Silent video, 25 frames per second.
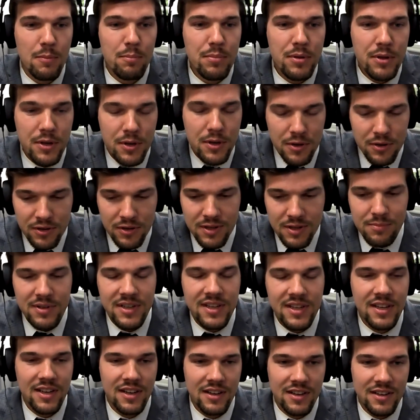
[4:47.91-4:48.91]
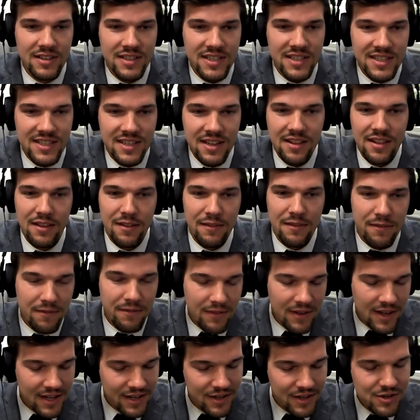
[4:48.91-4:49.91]
purely because the
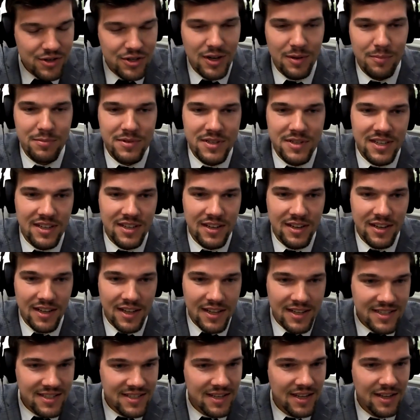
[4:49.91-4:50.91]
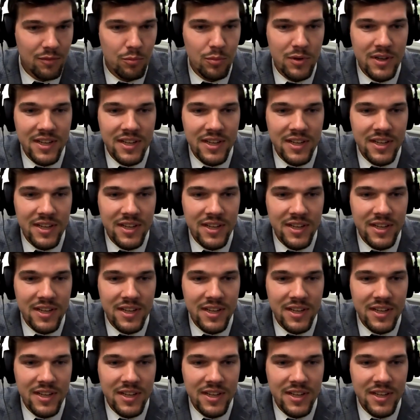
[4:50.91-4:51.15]
Fed jumped in and said,